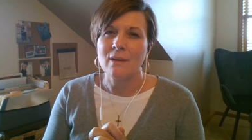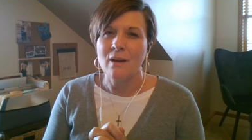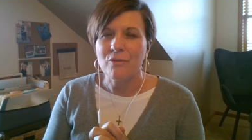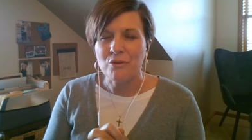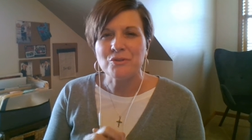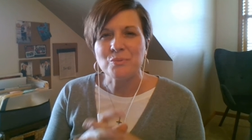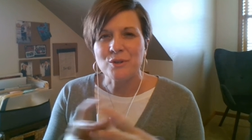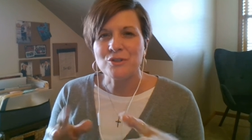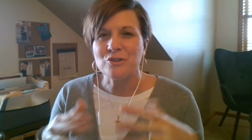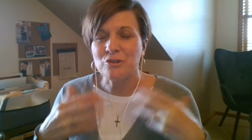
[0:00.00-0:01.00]
Are those
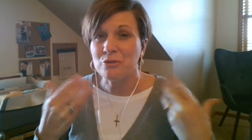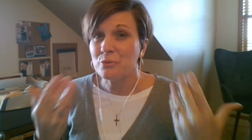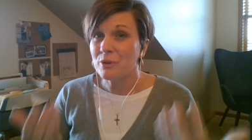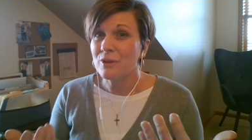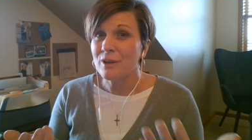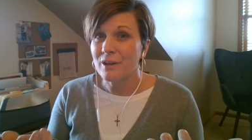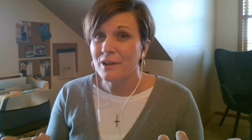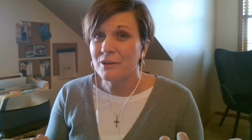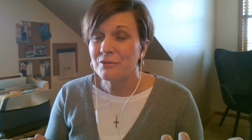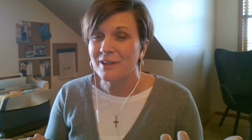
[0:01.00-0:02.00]
words you would think of